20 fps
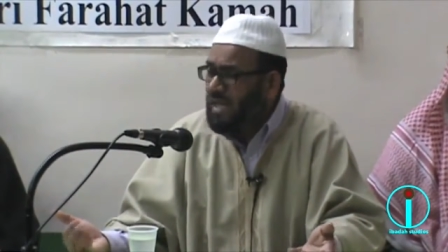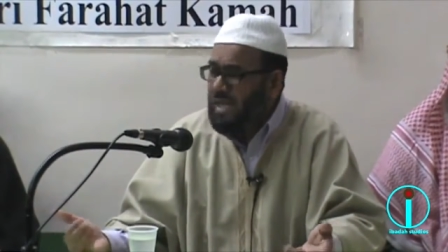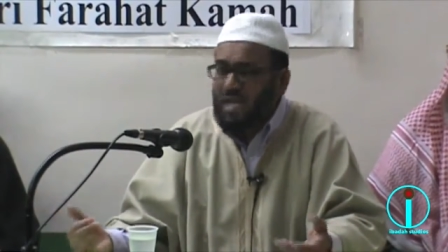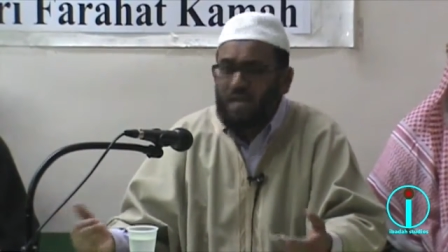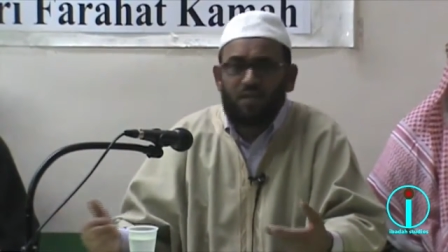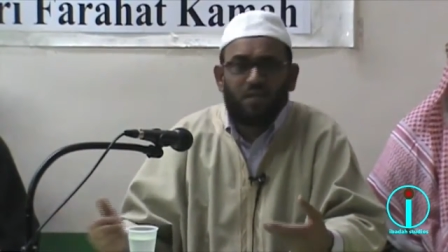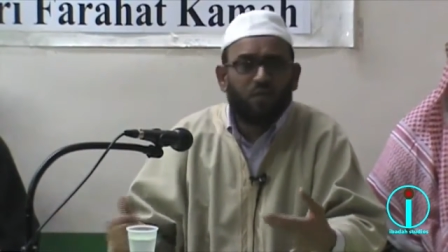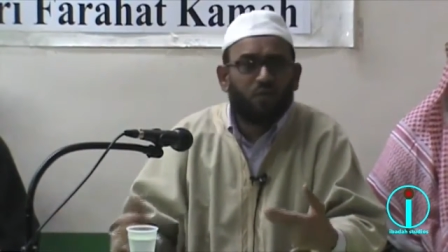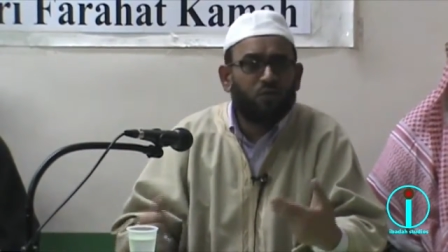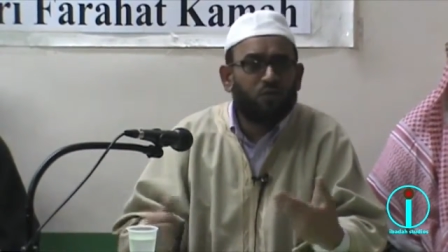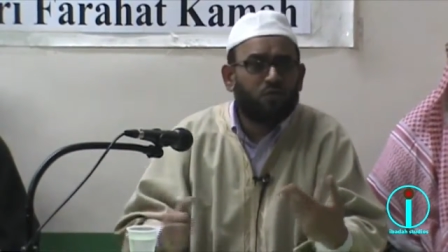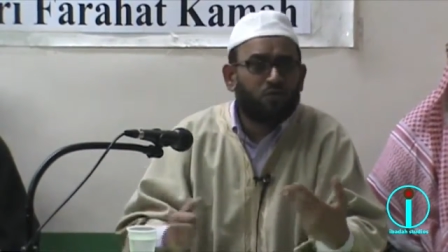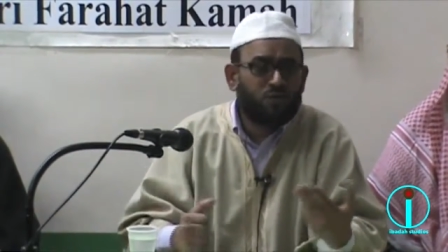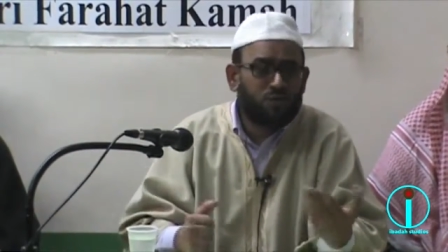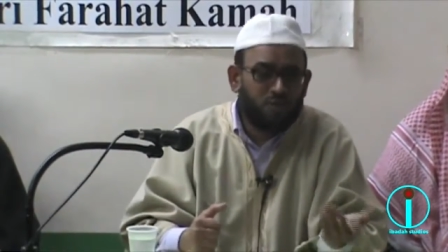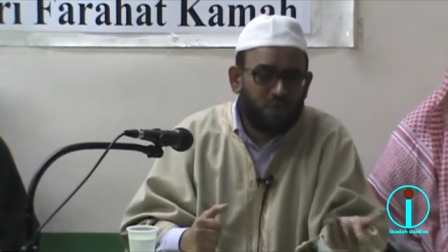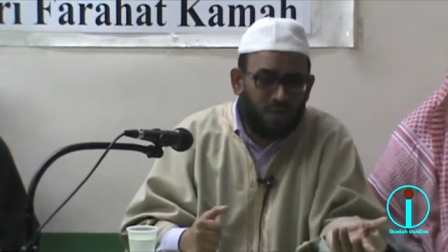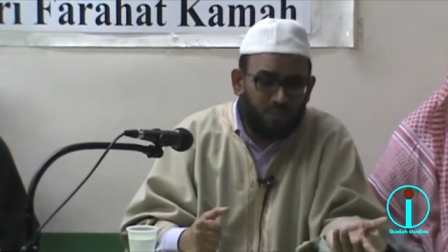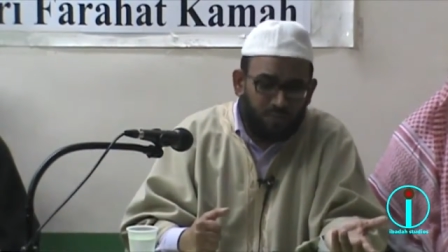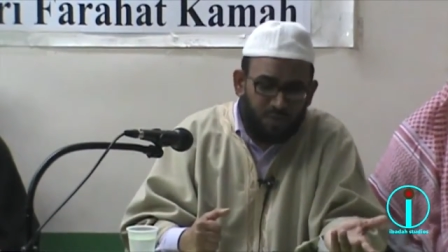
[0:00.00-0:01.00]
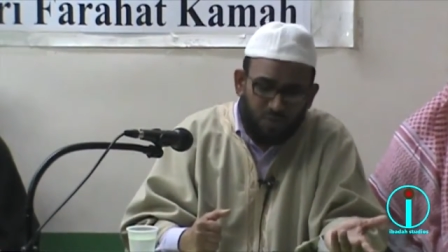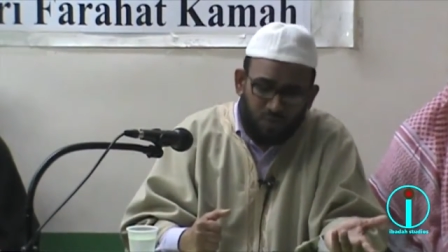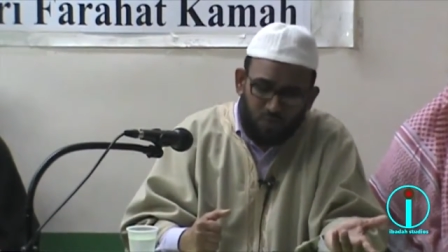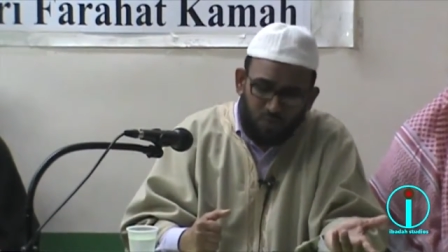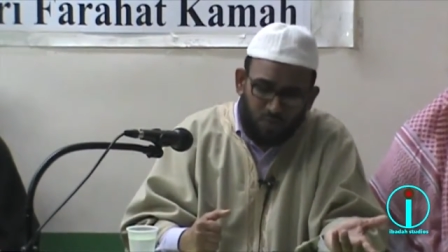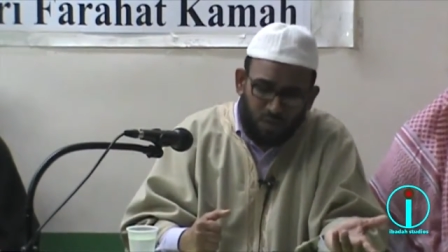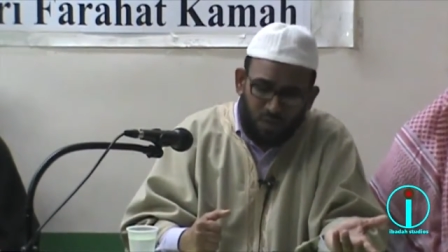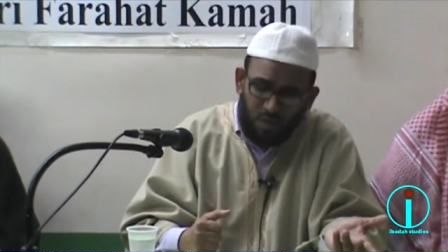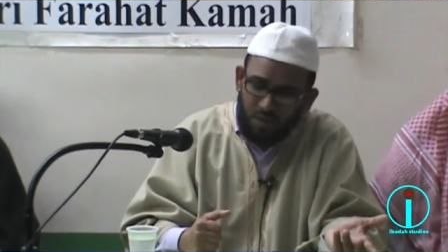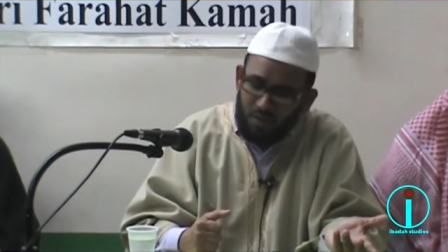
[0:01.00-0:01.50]
And they go to some
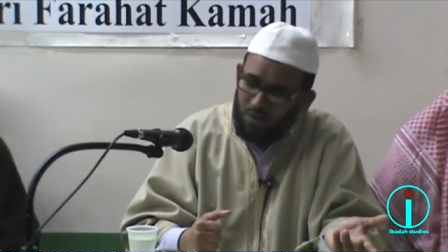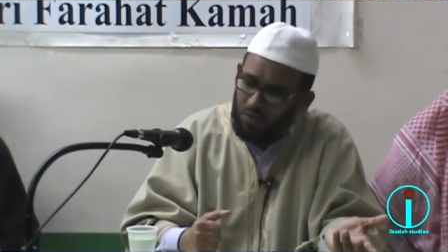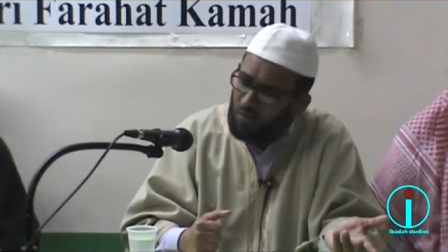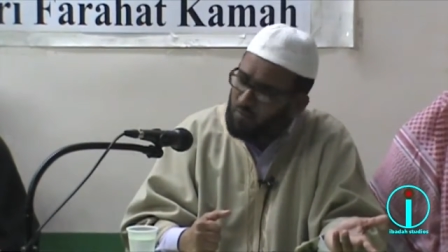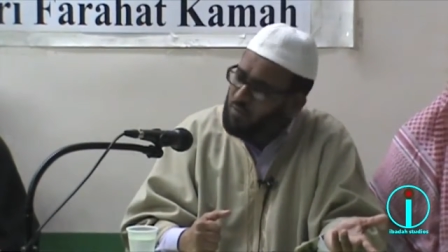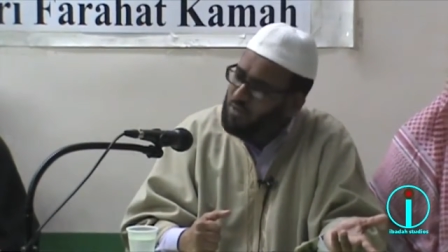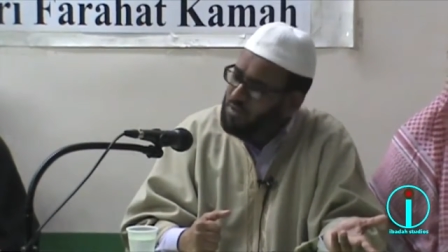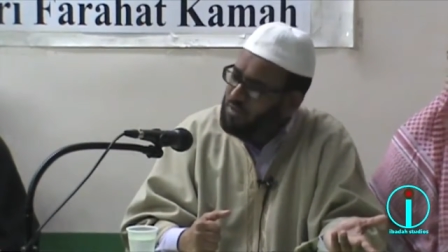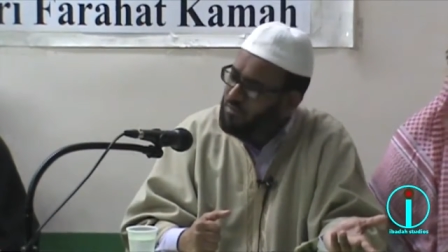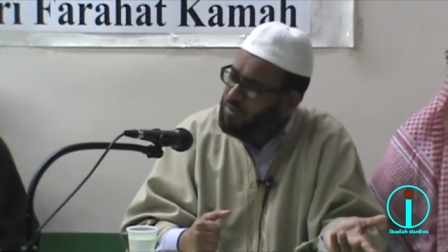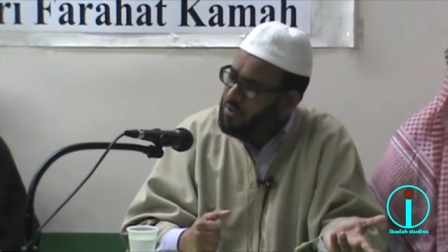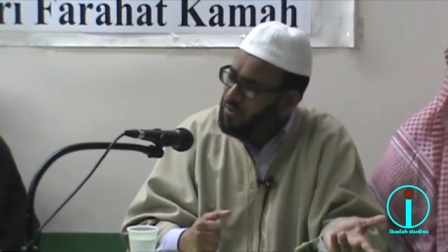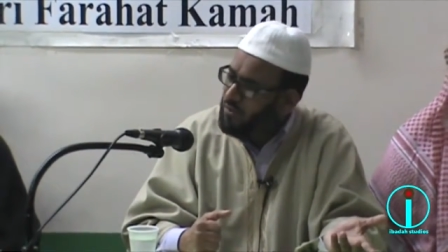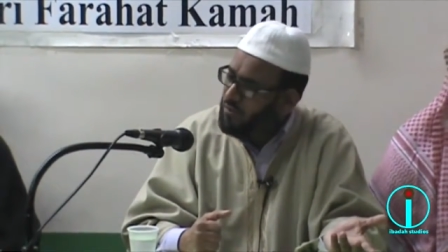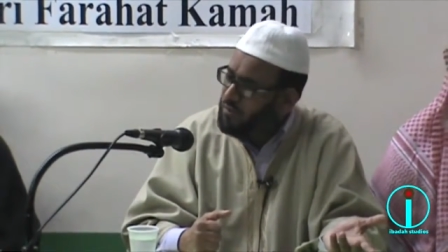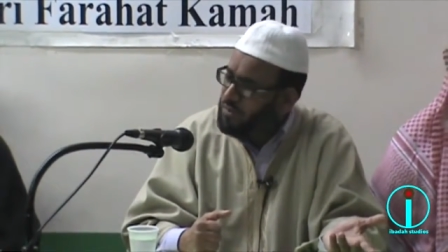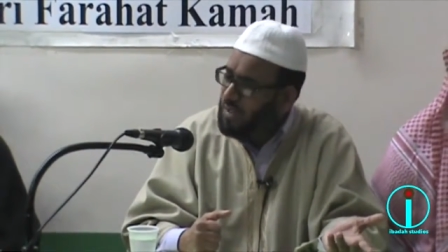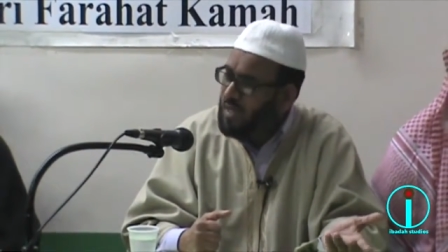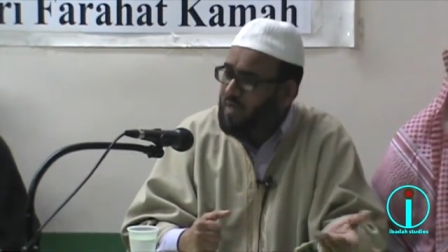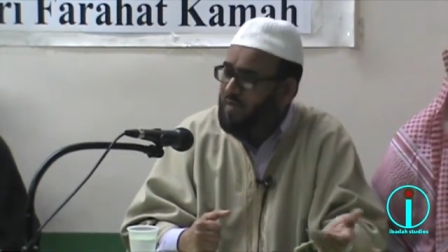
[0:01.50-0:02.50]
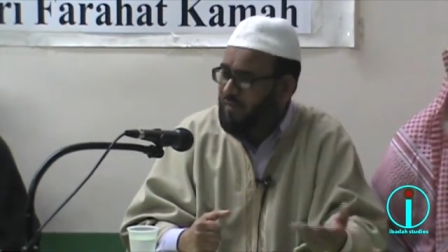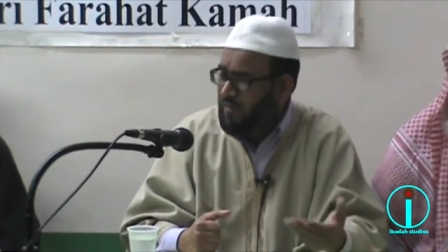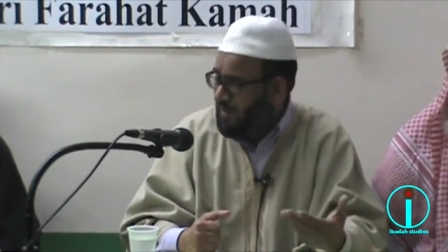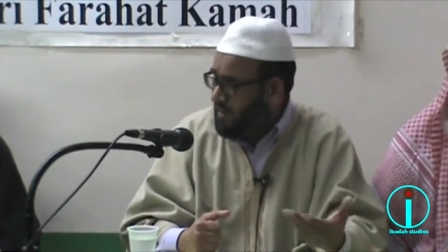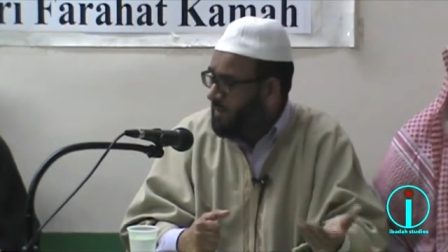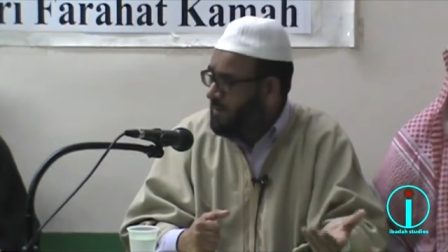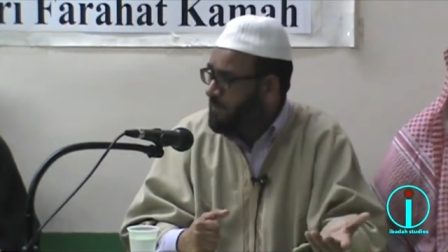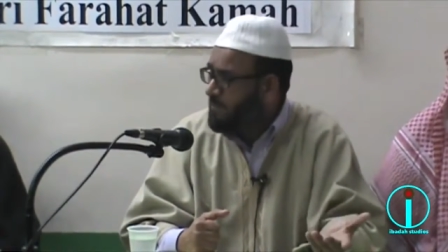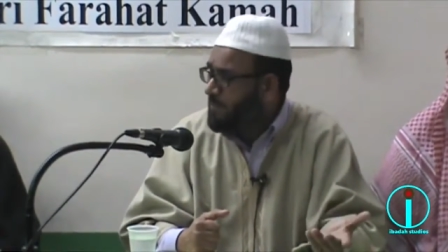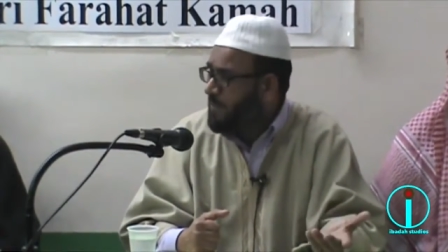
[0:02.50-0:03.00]
uh, non-Muslim schools.
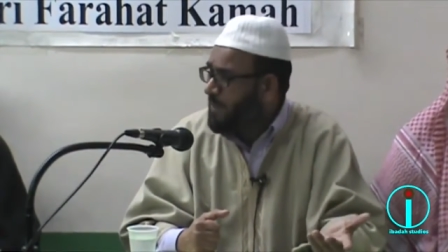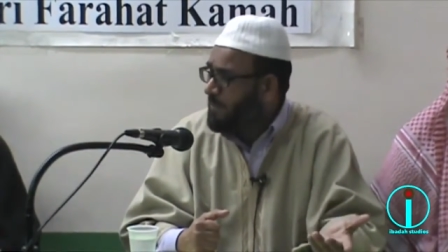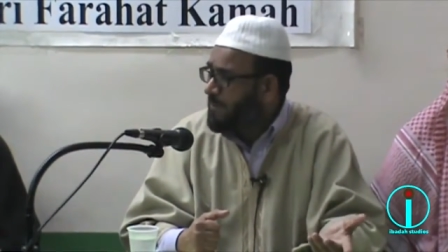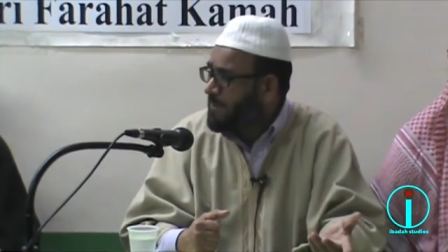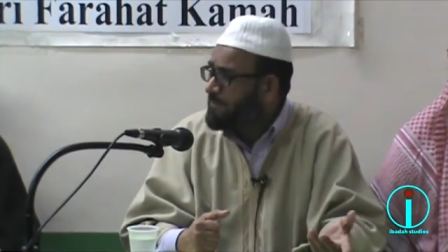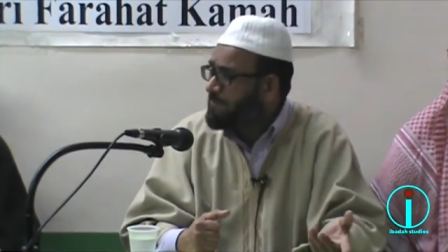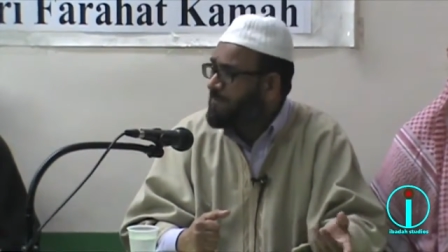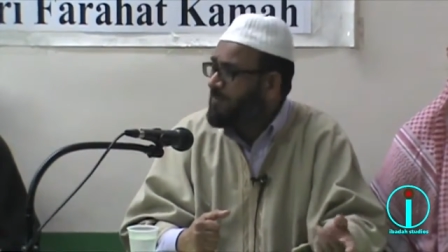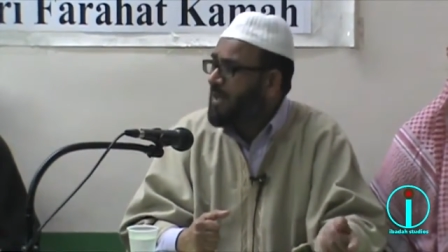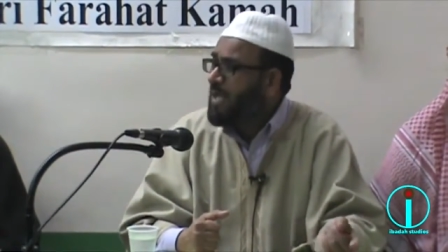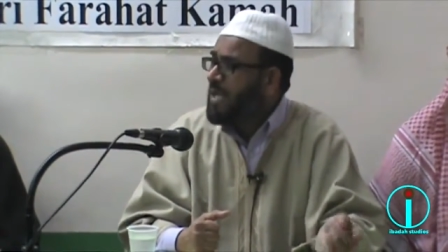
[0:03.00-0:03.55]
There's another problem.